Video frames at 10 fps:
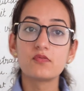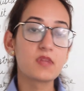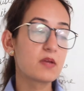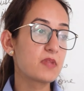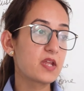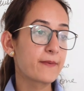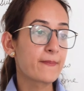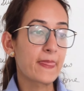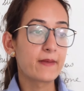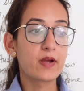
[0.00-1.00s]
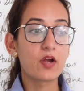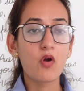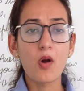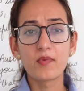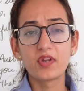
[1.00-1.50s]
Maybe my
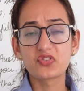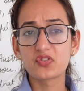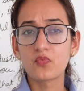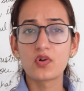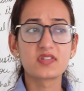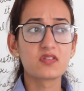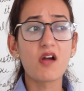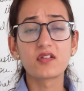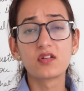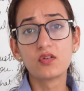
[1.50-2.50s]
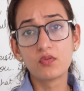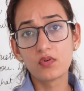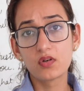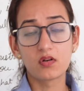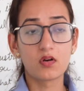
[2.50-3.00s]
accommodation was not
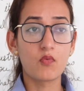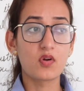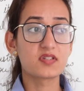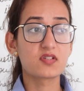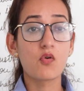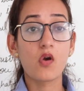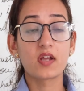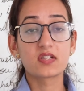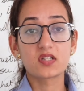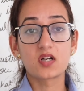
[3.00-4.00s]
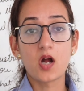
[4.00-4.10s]
good or was quite